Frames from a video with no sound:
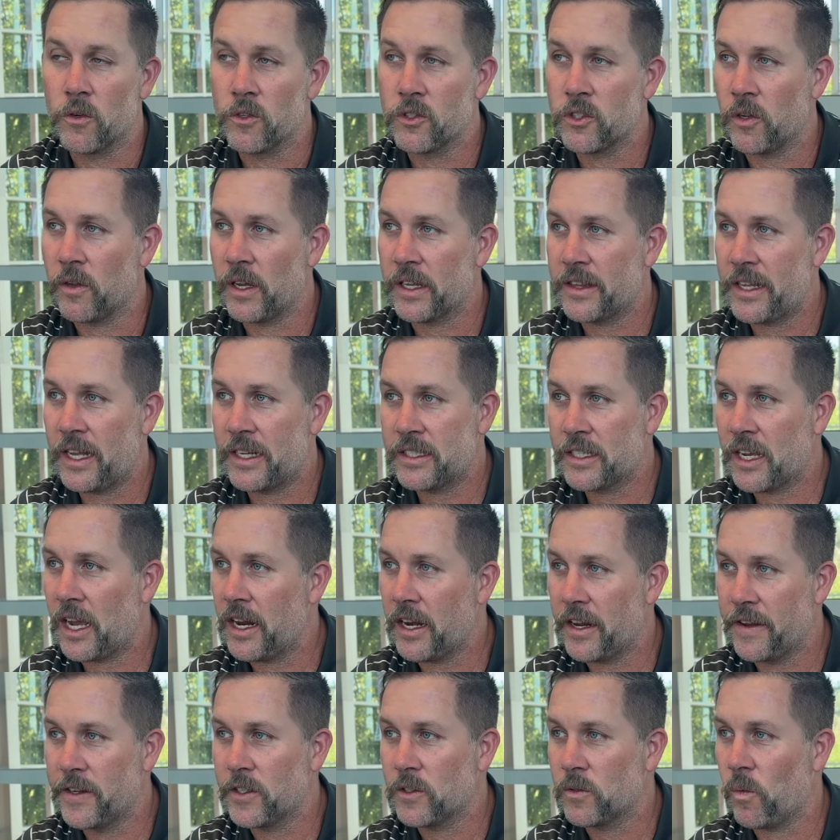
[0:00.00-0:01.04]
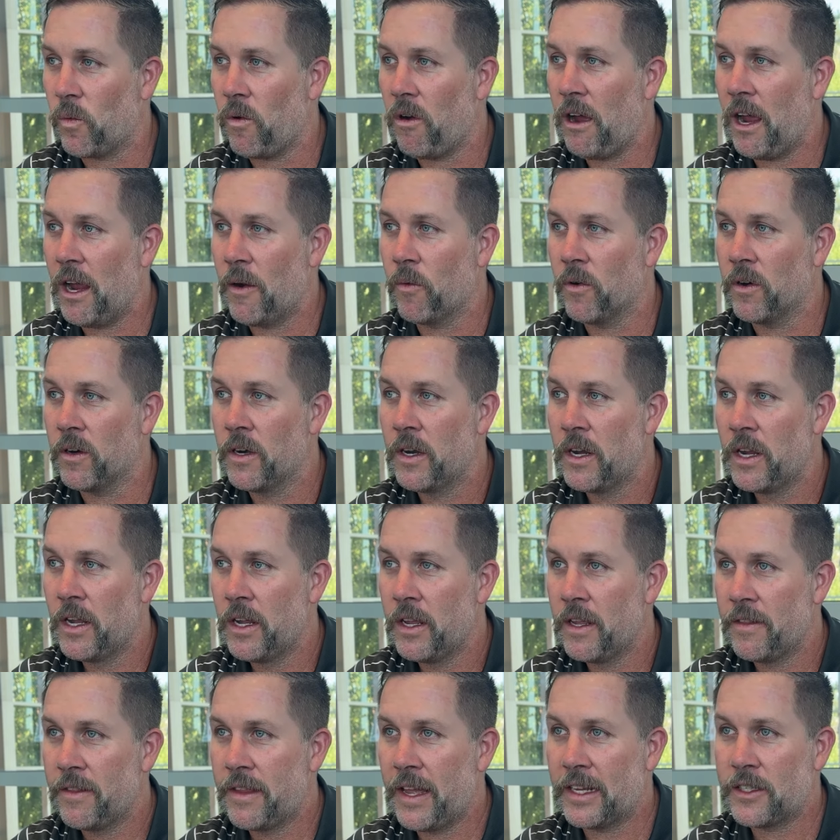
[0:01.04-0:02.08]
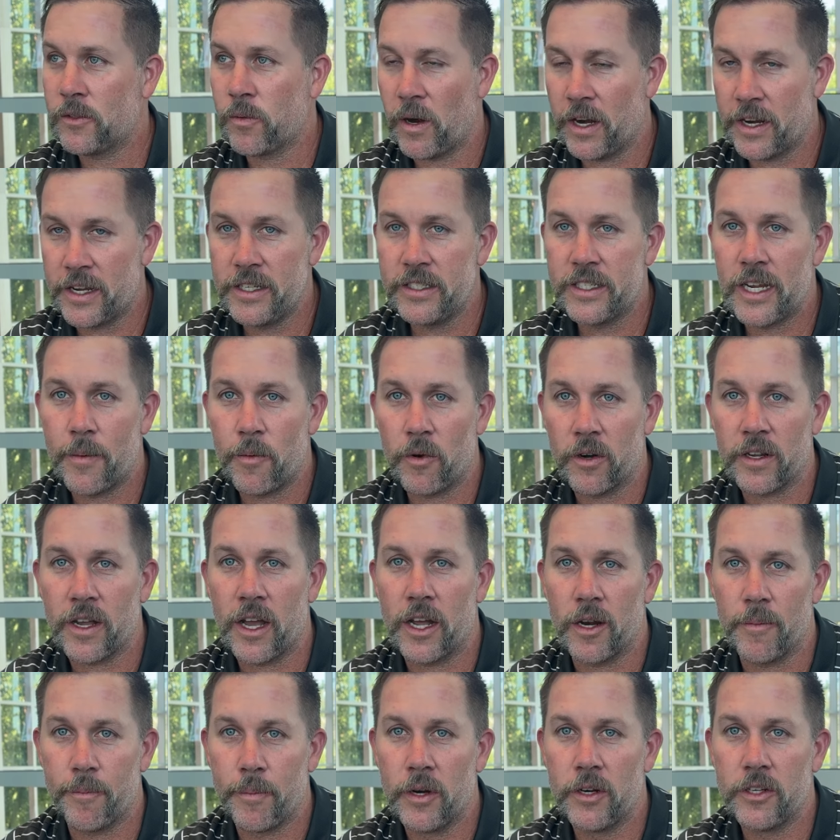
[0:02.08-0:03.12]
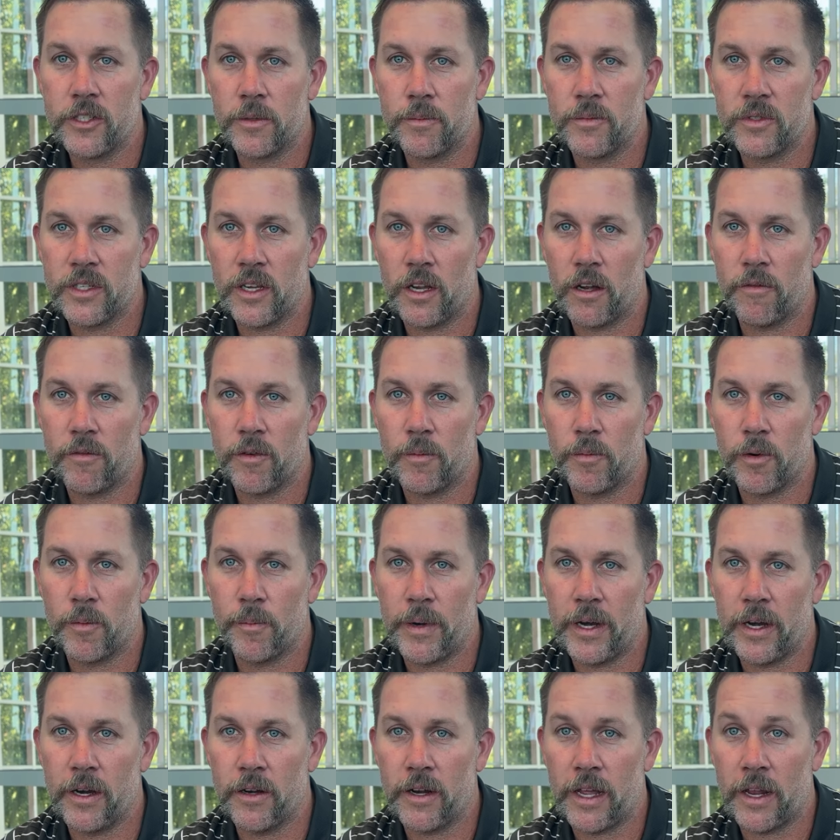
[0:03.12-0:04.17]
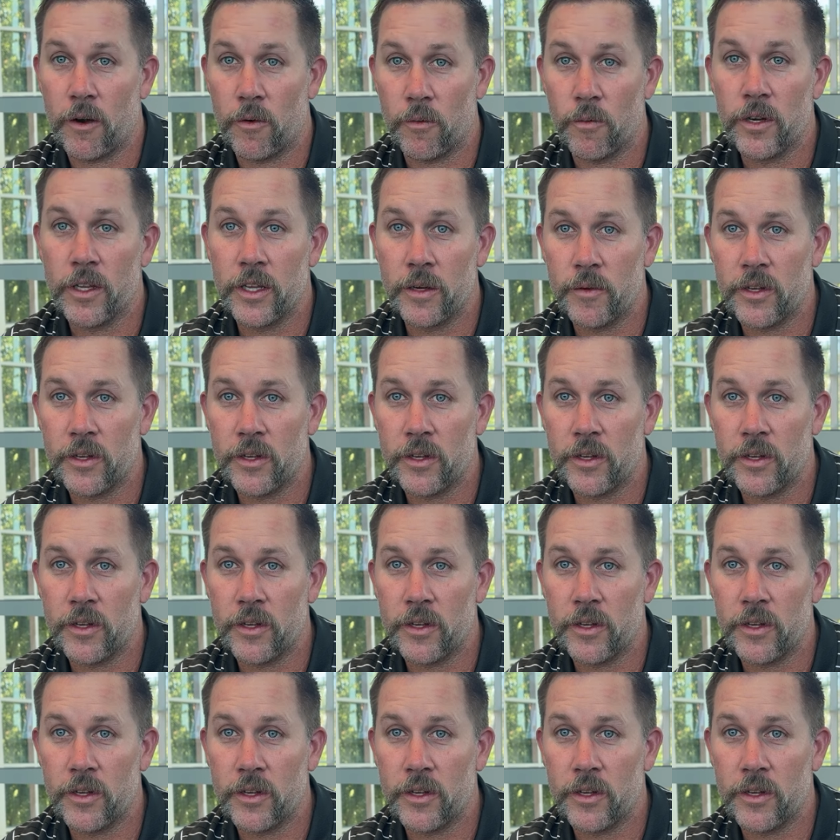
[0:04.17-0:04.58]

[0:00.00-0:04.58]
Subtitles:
So like, that's kind of his why, where that's why he's able to kind of push himself and prepare it at a really,